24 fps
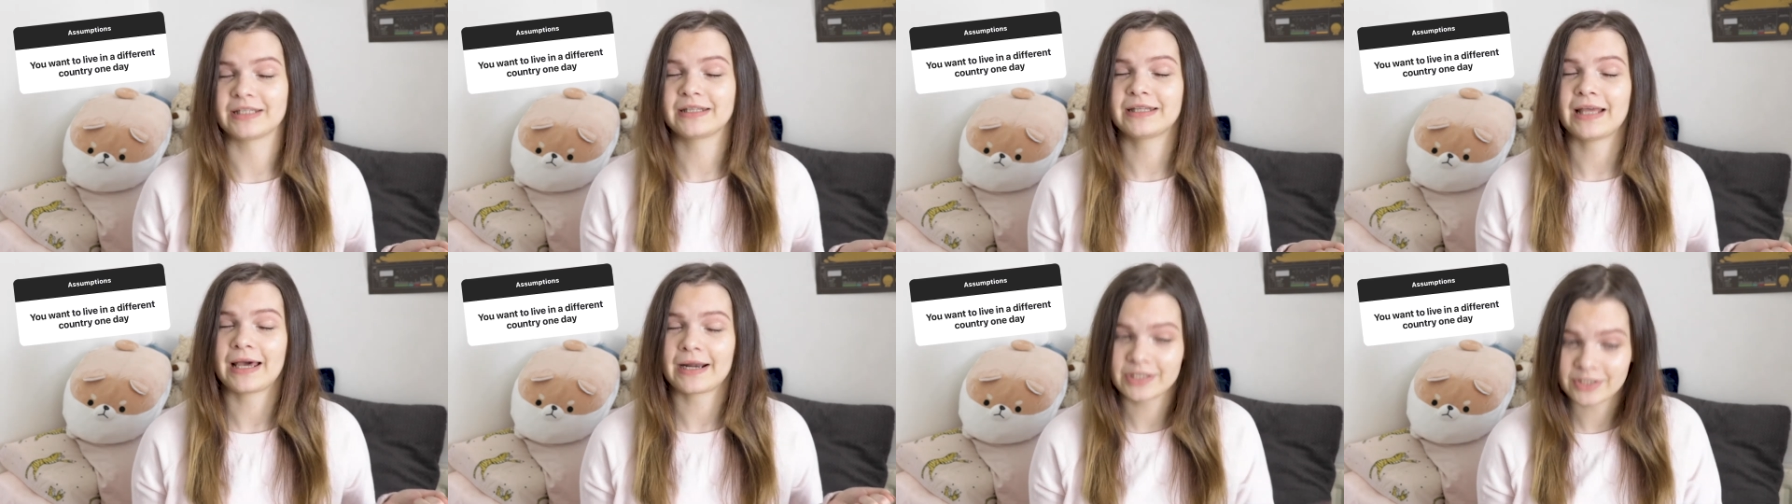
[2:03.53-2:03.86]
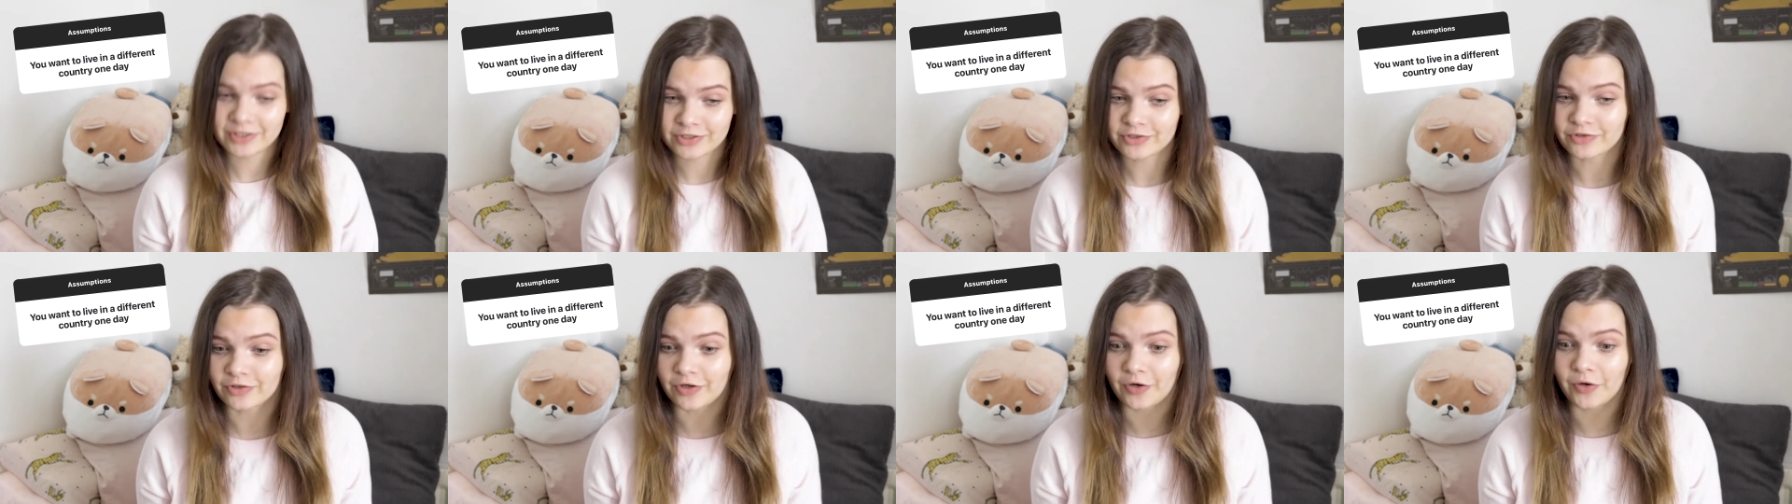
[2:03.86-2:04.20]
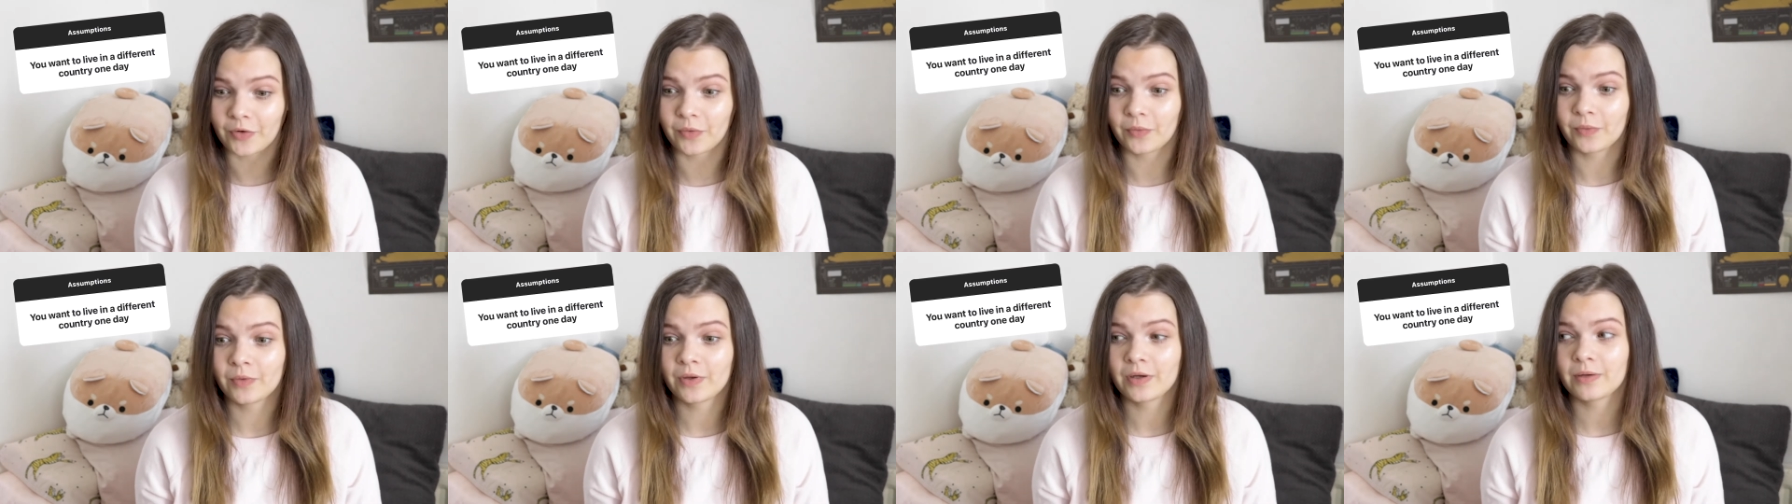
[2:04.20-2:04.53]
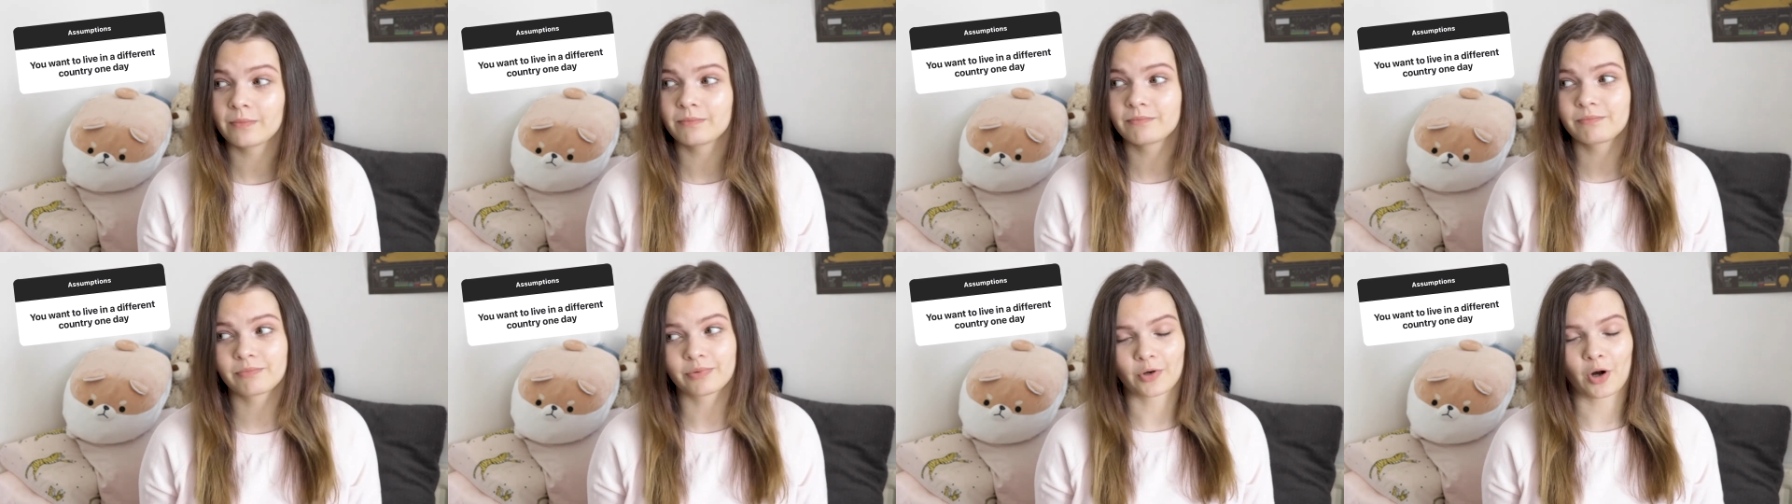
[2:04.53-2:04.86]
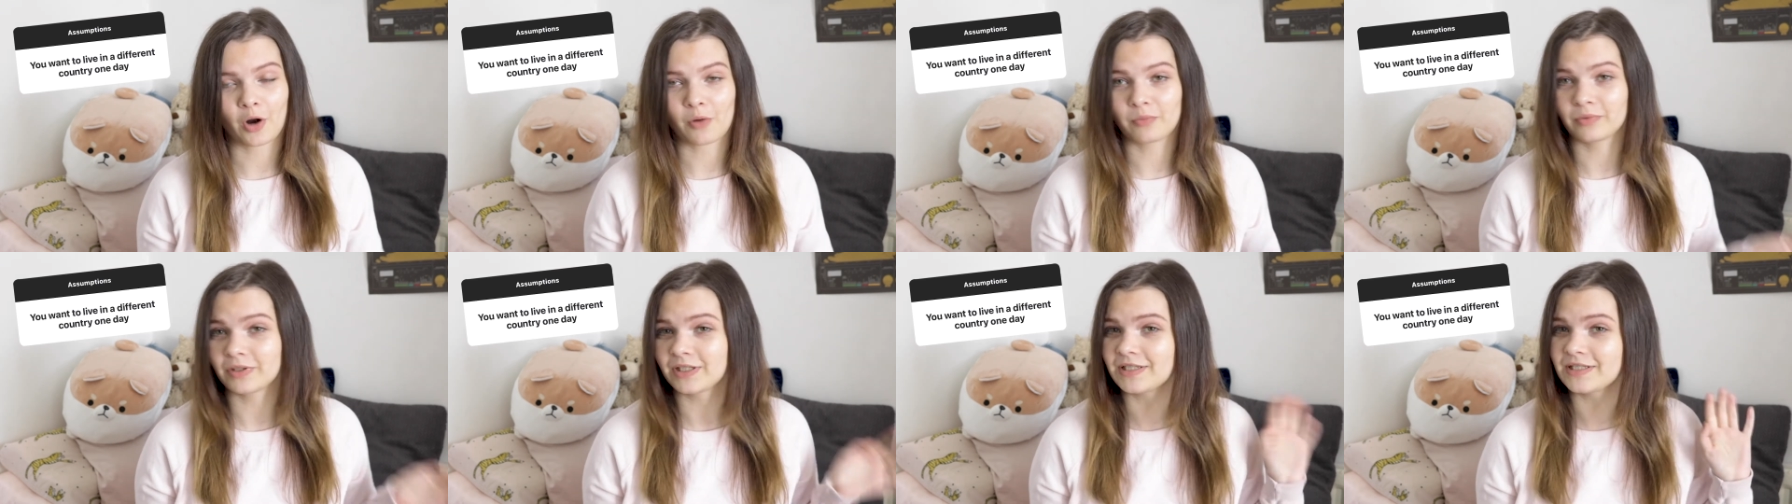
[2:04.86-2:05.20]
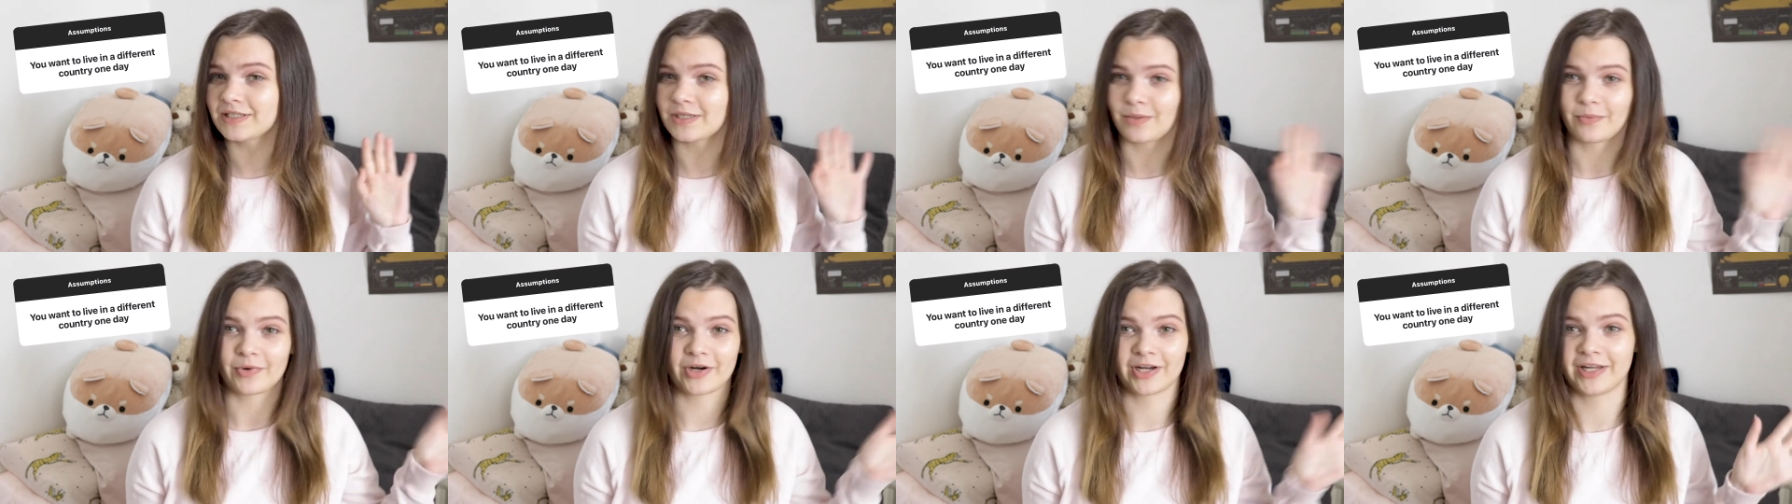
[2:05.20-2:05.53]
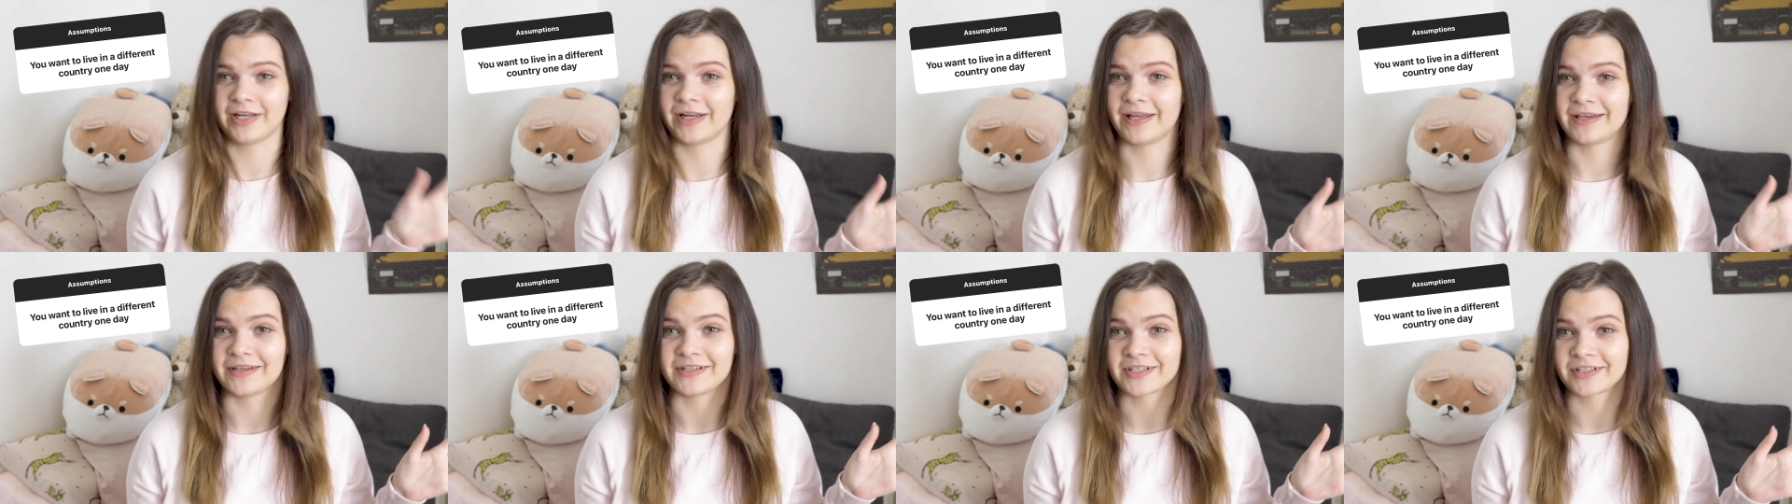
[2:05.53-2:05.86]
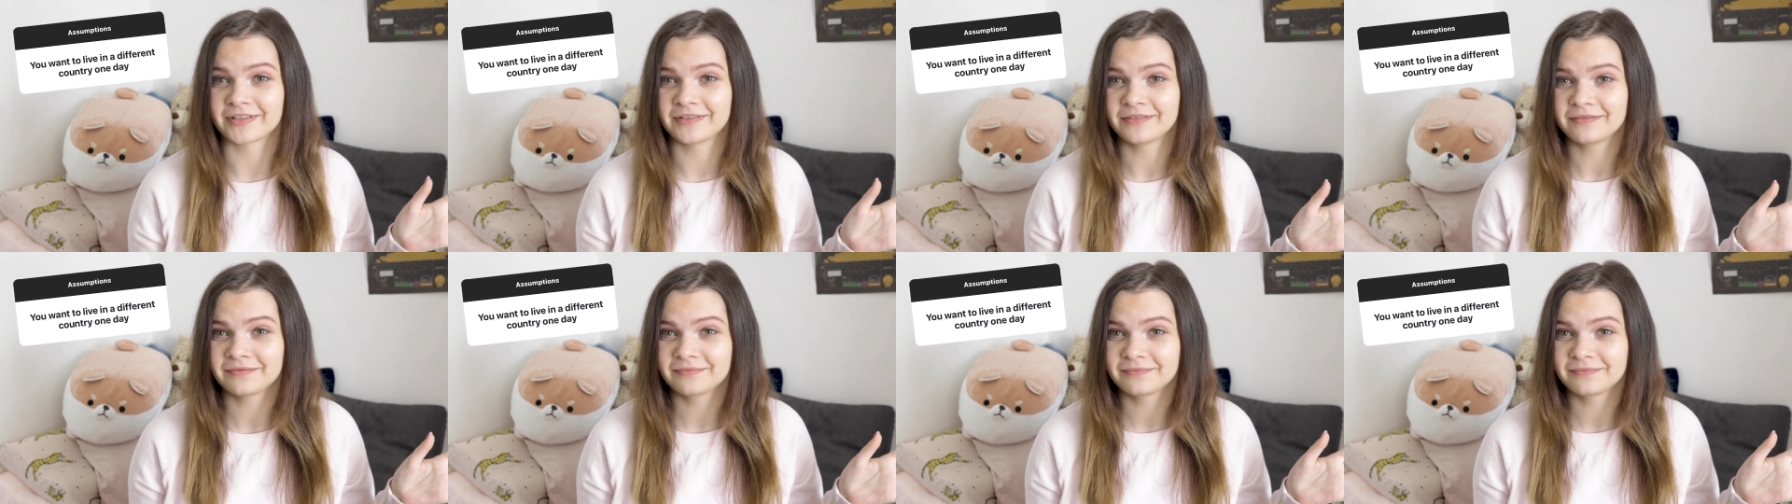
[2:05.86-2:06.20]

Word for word: That is true, probably somewhere in Asia.